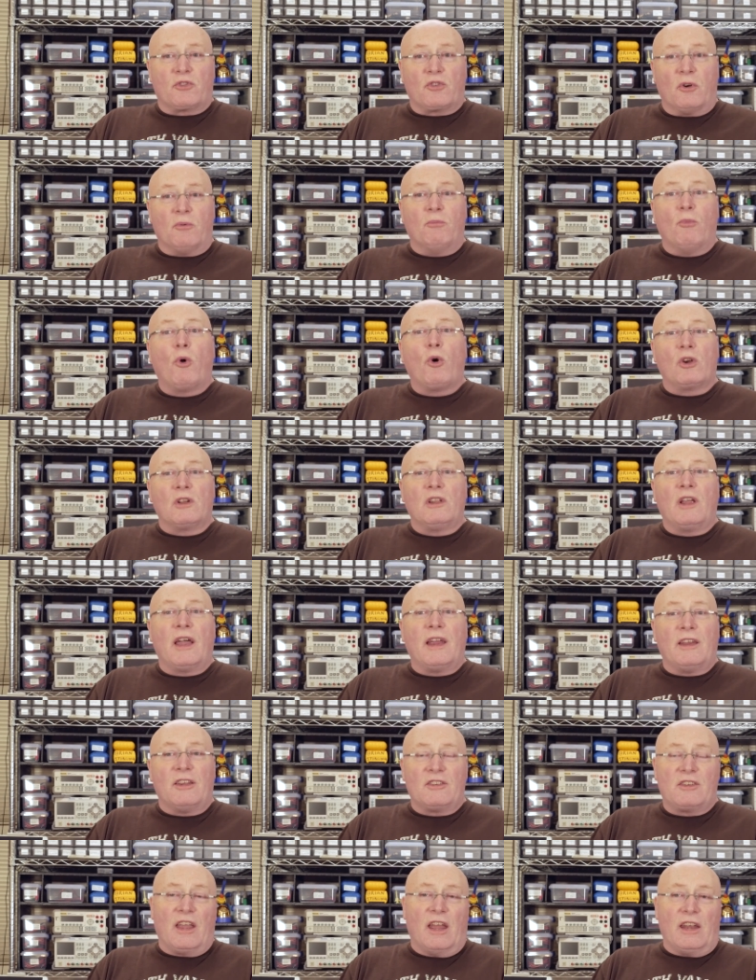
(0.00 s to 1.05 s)
so more
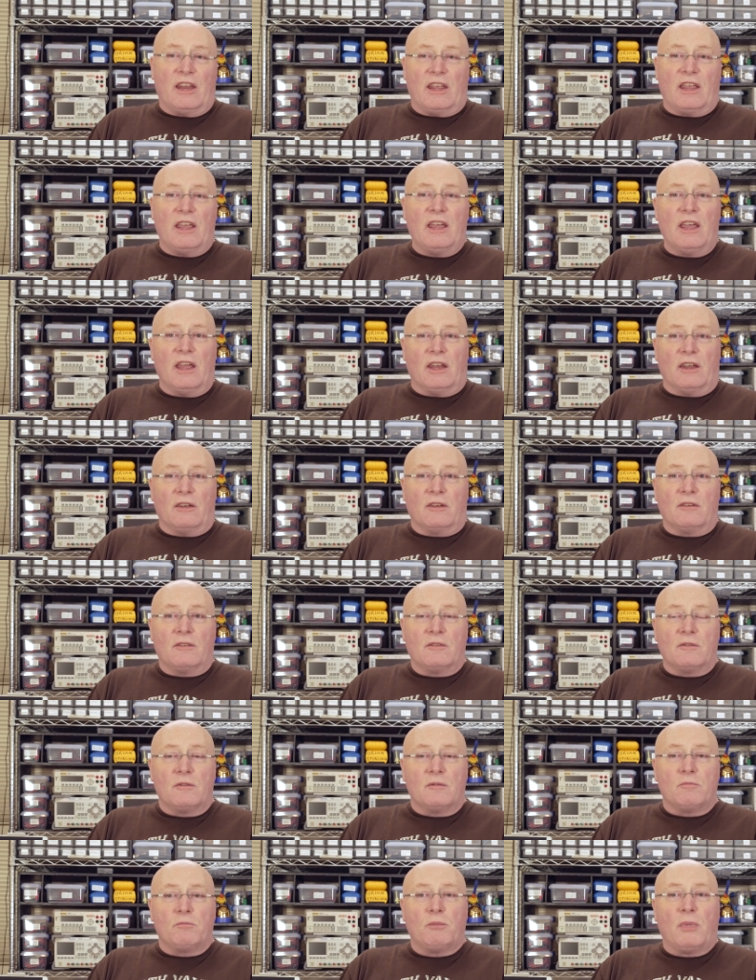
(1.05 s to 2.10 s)
light is getting in
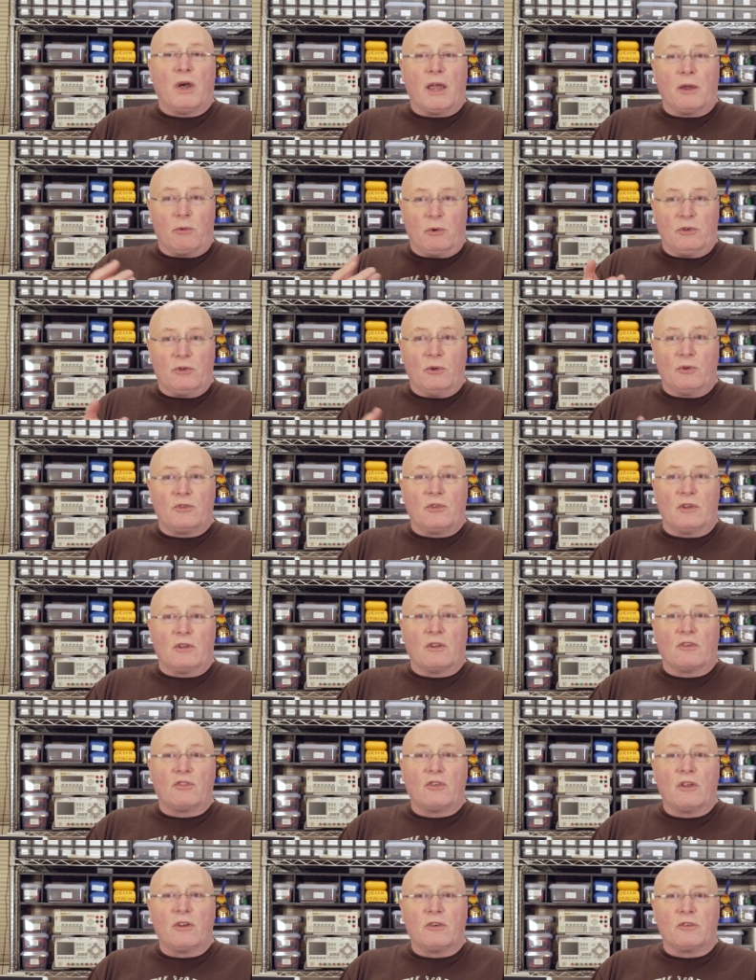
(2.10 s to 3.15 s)
by reducing the
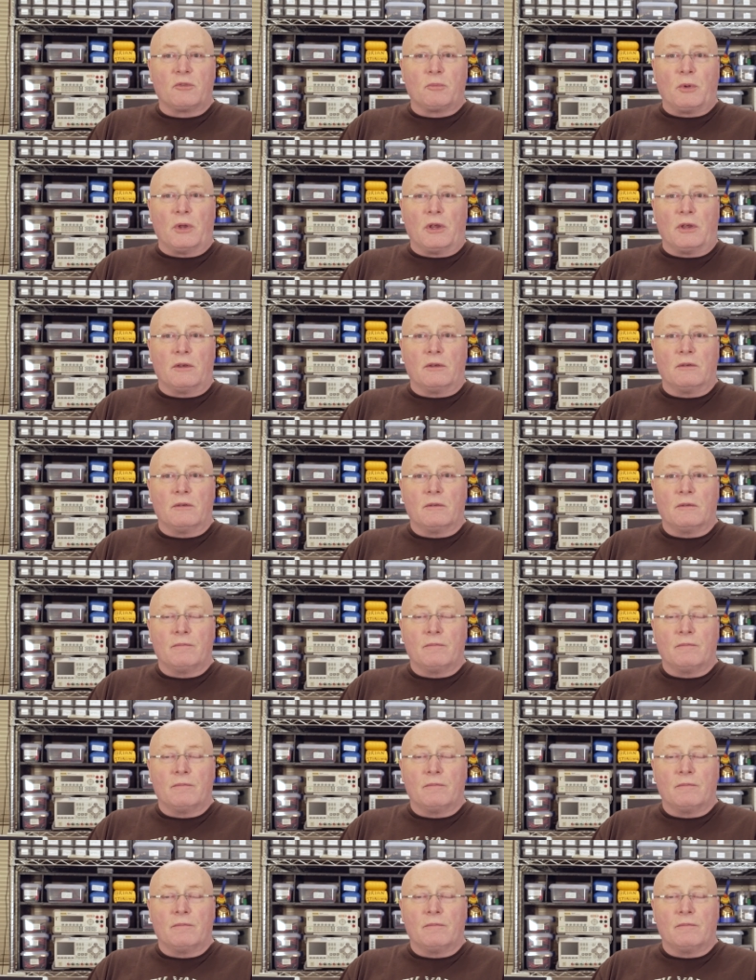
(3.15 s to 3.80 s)
shutter speed,